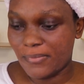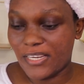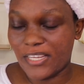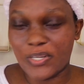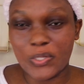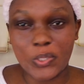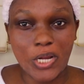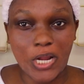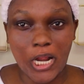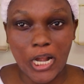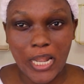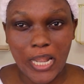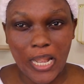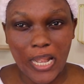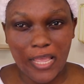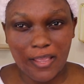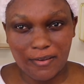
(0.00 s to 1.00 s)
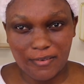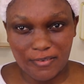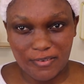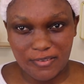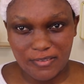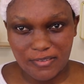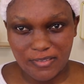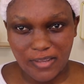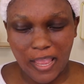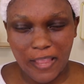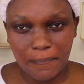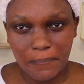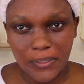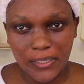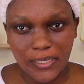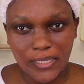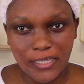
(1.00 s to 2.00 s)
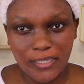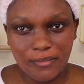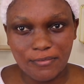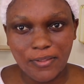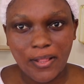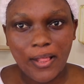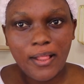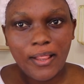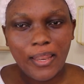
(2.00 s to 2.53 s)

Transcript: little glitters, I believe.